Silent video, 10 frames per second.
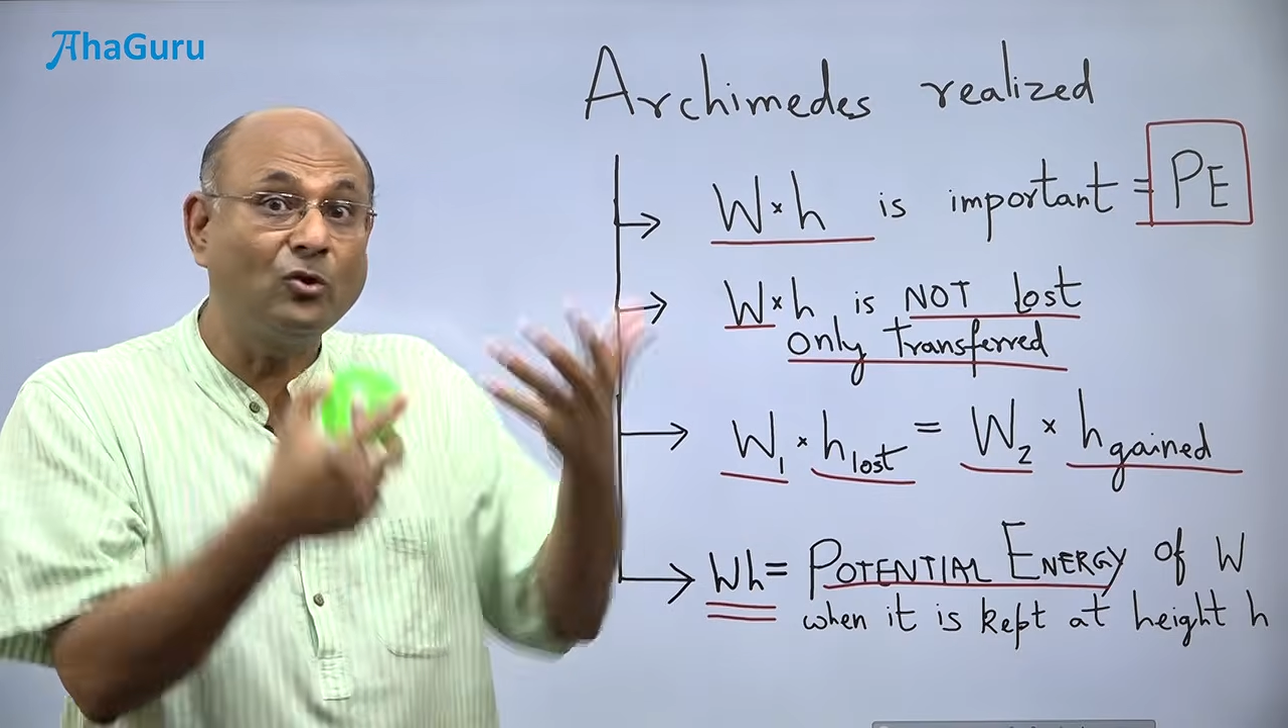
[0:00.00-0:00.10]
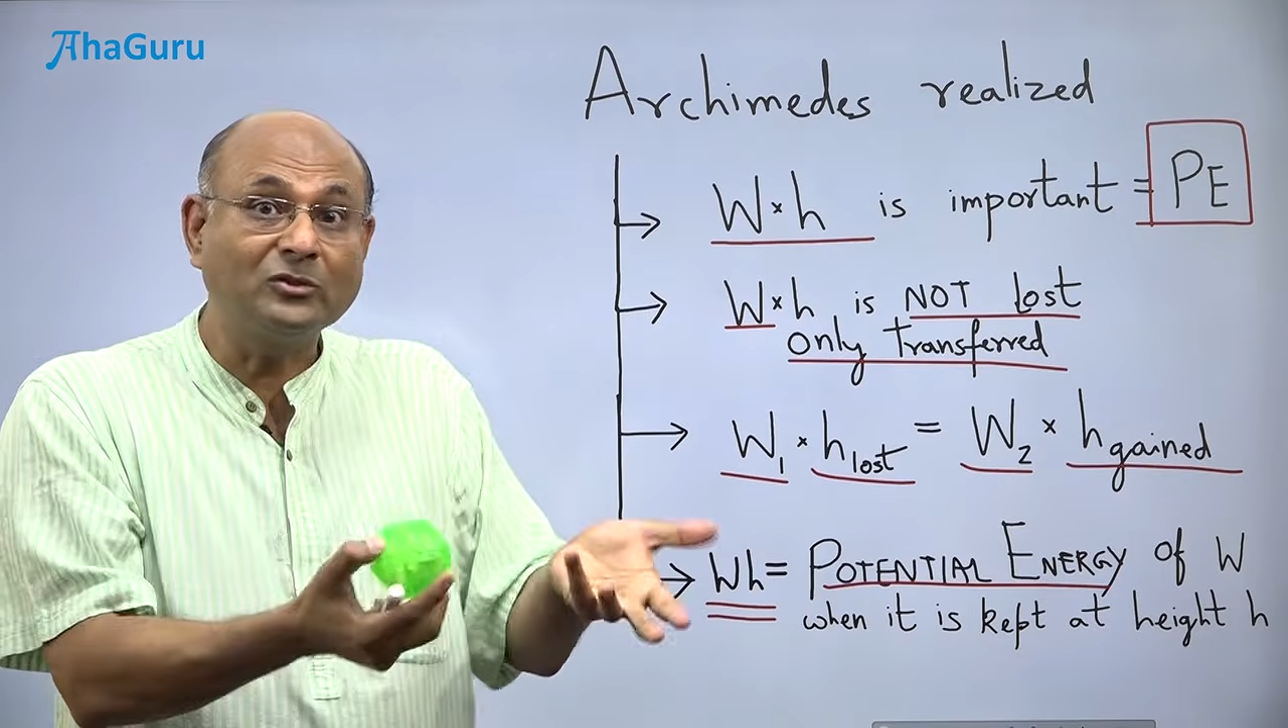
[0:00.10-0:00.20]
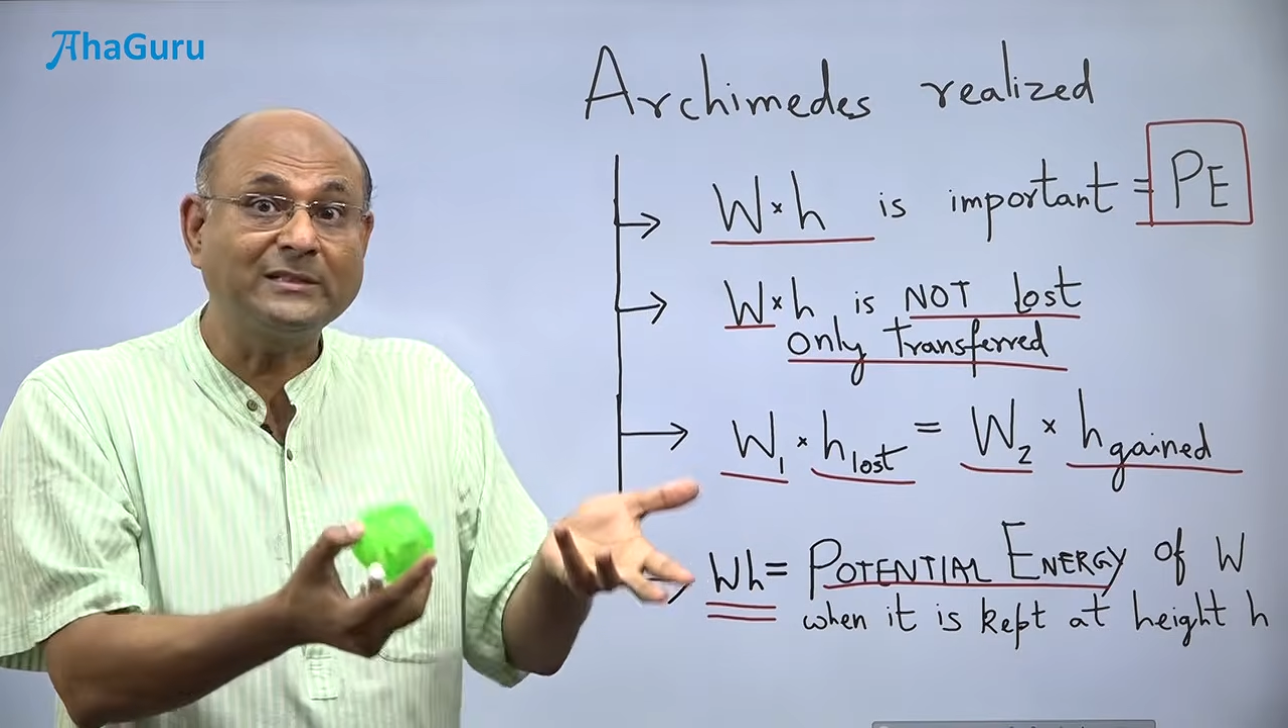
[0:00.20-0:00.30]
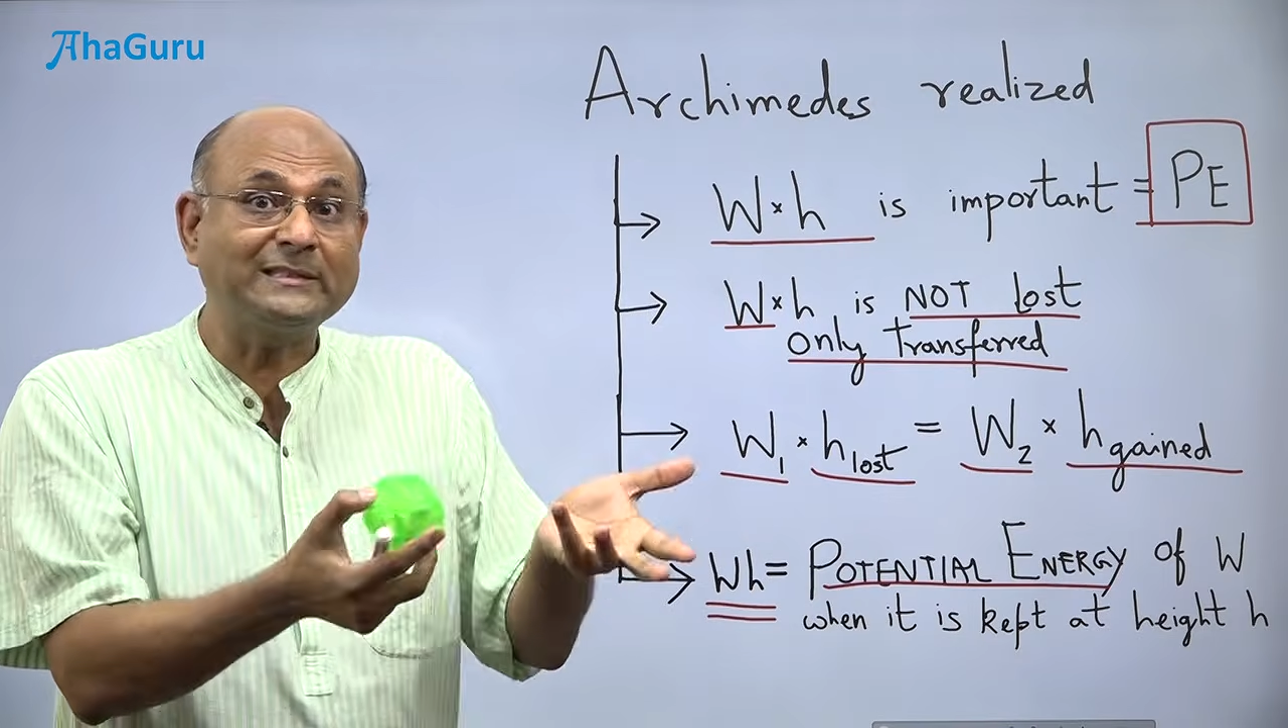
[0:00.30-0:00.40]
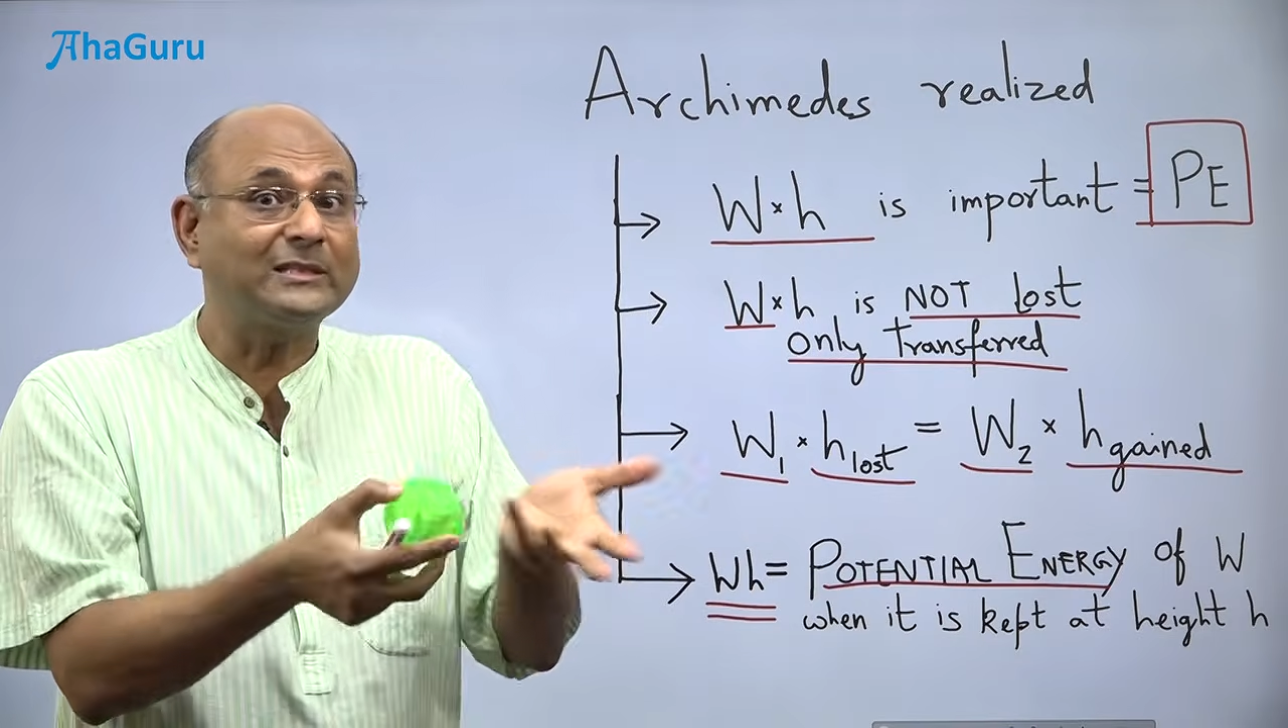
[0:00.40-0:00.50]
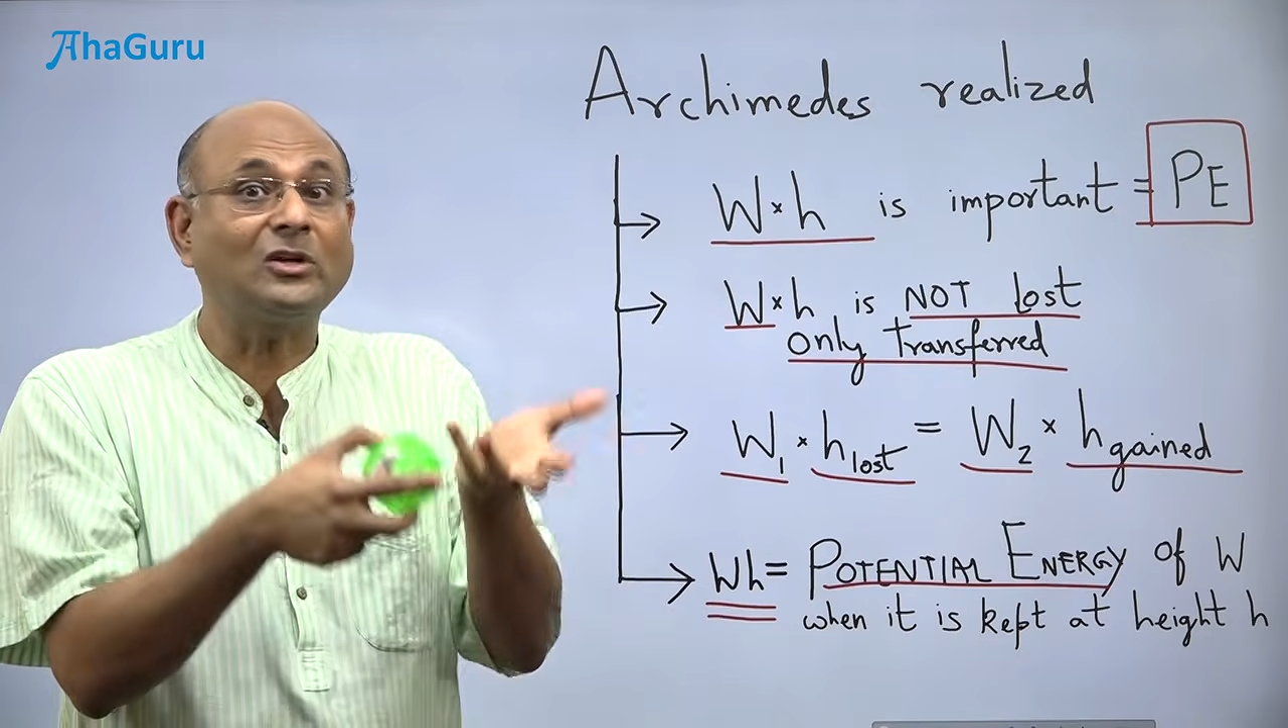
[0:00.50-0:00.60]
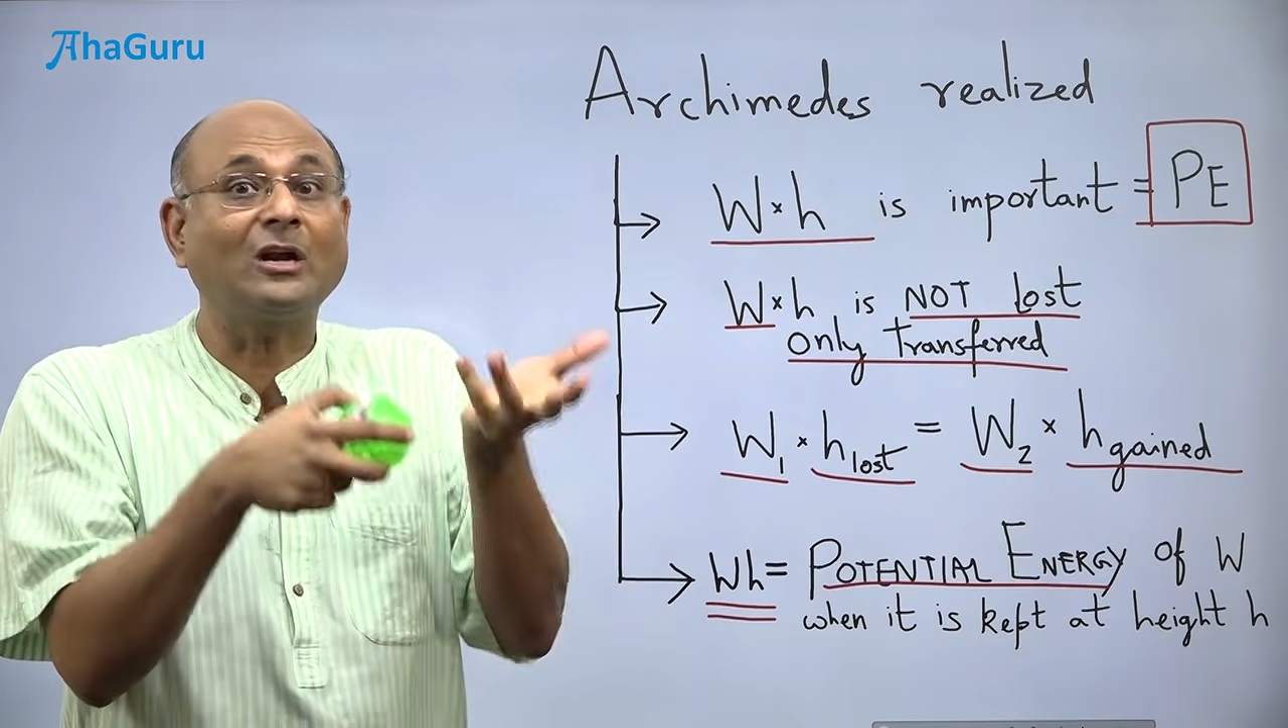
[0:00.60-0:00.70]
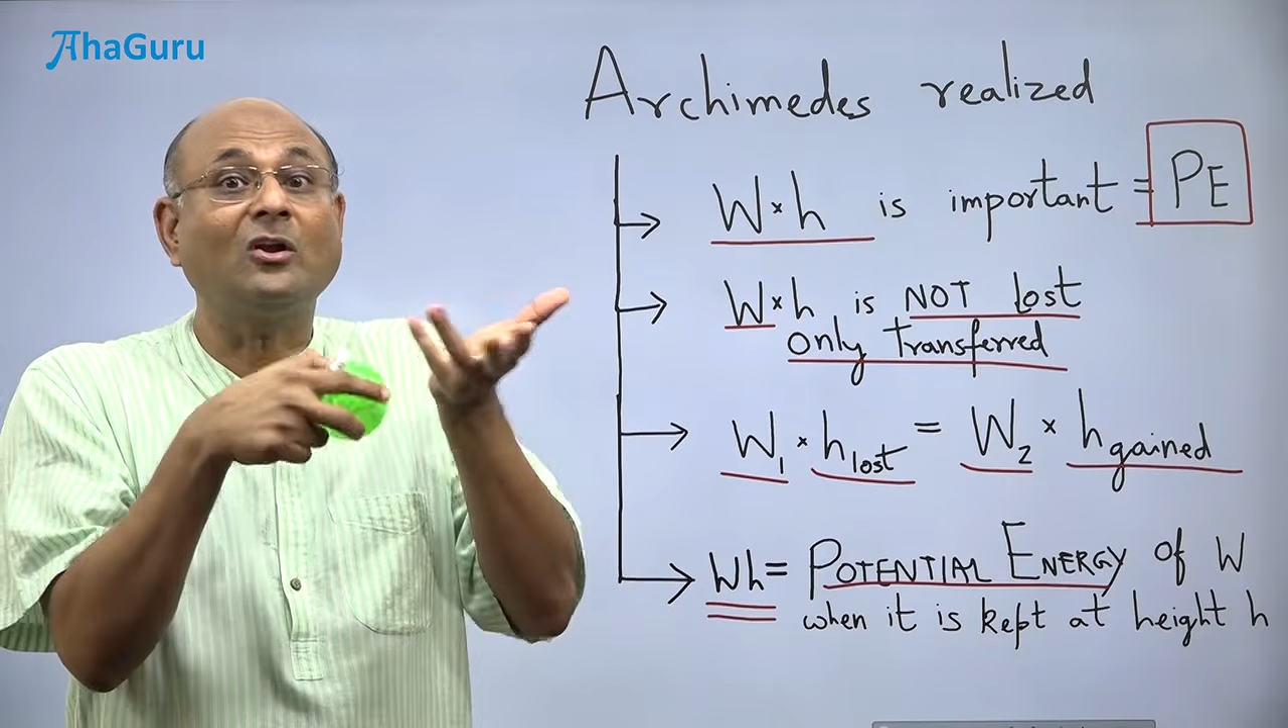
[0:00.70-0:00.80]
loses, it's not